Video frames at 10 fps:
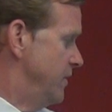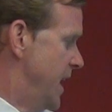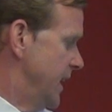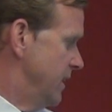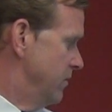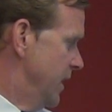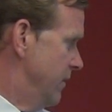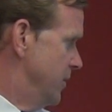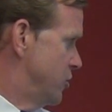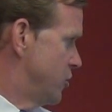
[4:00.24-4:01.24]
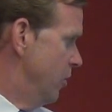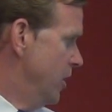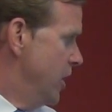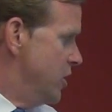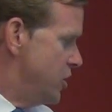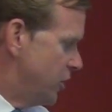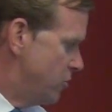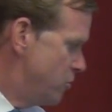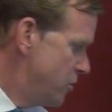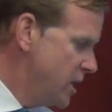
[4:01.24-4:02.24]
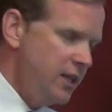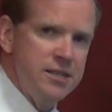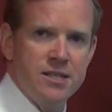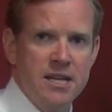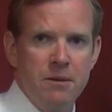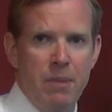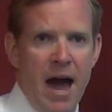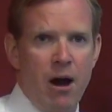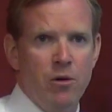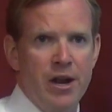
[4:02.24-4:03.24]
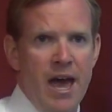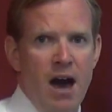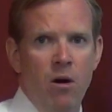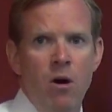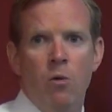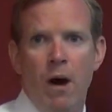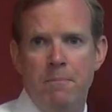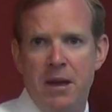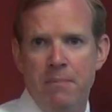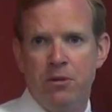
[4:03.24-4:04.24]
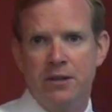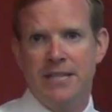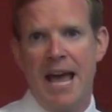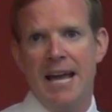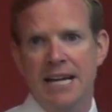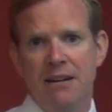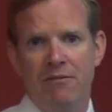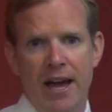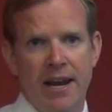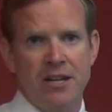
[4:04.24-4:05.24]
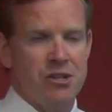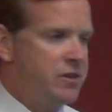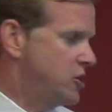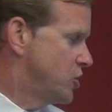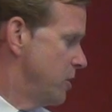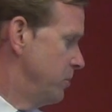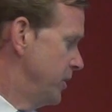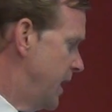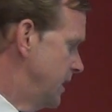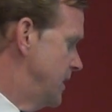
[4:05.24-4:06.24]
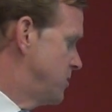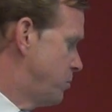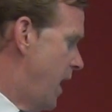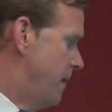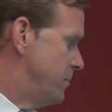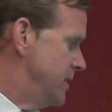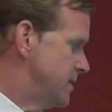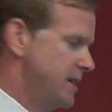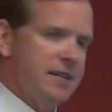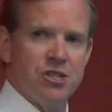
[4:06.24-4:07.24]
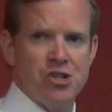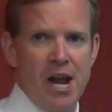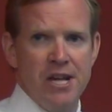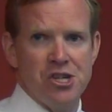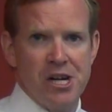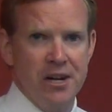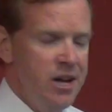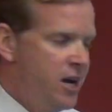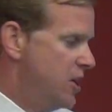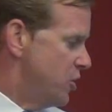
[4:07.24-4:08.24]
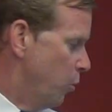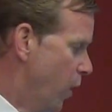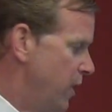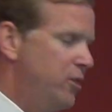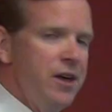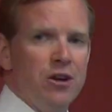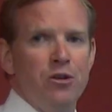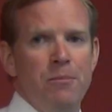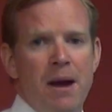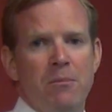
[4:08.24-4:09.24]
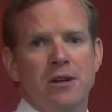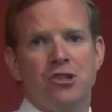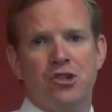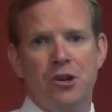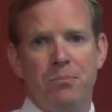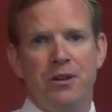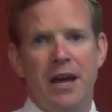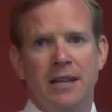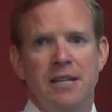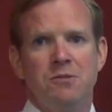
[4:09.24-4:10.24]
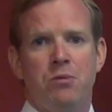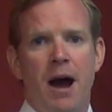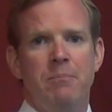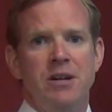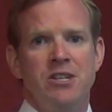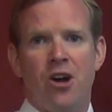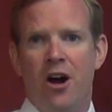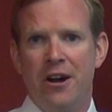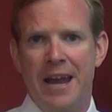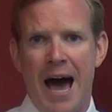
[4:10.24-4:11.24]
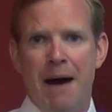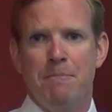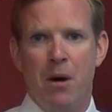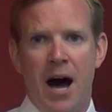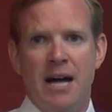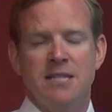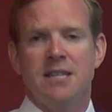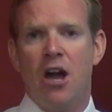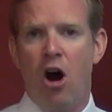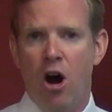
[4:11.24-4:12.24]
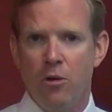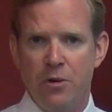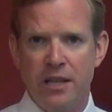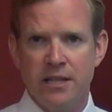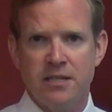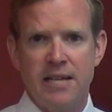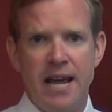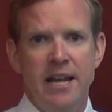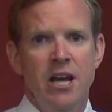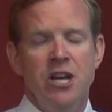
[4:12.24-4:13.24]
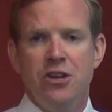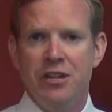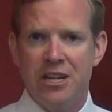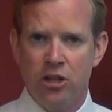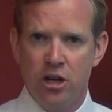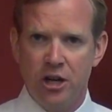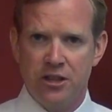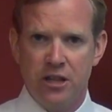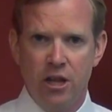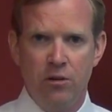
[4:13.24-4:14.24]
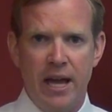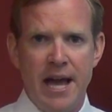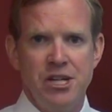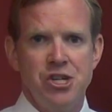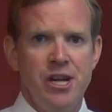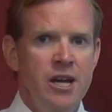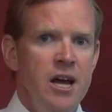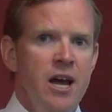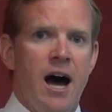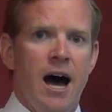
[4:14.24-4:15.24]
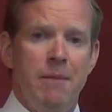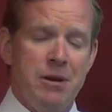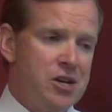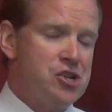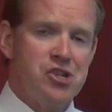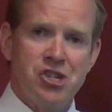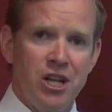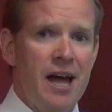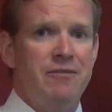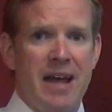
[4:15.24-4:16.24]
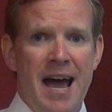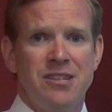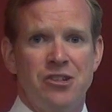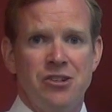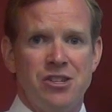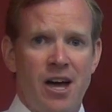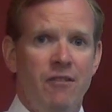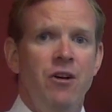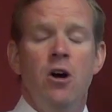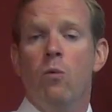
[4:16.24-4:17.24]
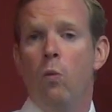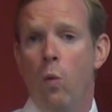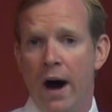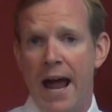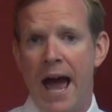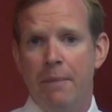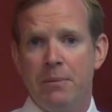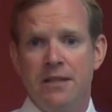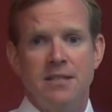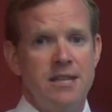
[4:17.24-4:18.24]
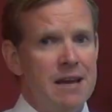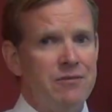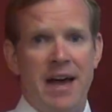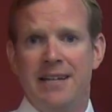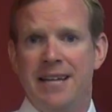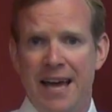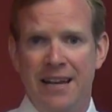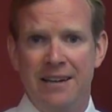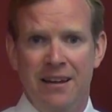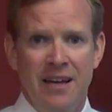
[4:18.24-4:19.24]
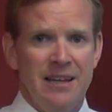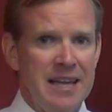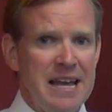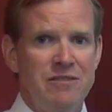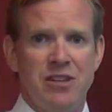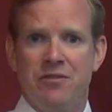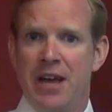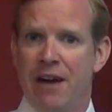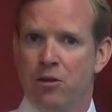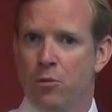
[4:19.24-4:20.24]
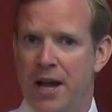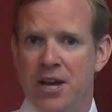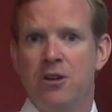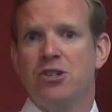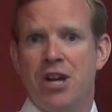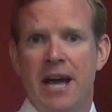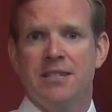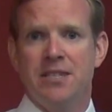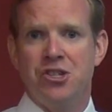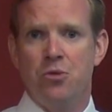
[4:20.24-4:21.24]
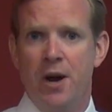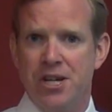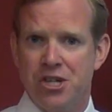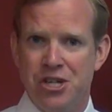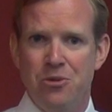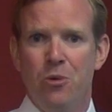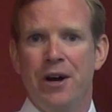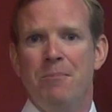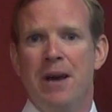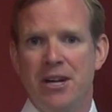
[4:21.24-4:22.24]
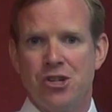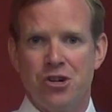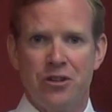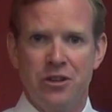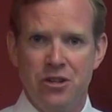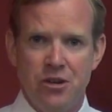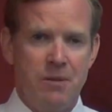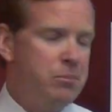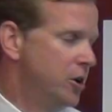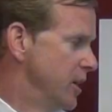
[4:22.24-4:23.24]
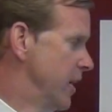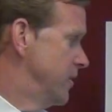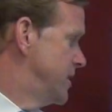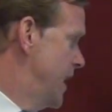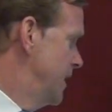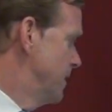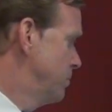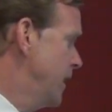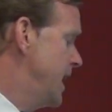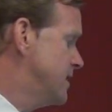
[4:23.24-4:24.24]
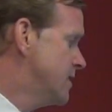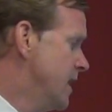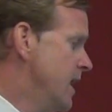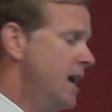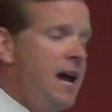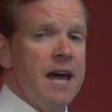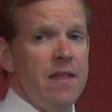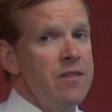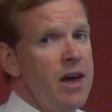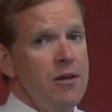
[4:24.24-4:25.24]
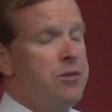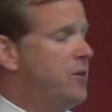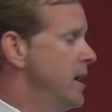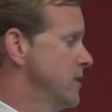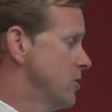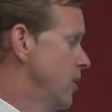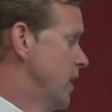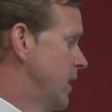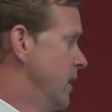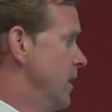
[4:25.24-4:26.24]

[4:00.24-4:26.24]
negative leverage. So you can really see the power now, why people are taking advantage of these triple net lease properties and exchanging. The one thing to remember is triple net lease properties are not bonds, they are real estate. You need to look at the location because you still have to ask yourself what happens if that tenant leaves. If you have a Radio Shack situation, you want to make sure that you can put another tenant in place. And then the other thing is, look,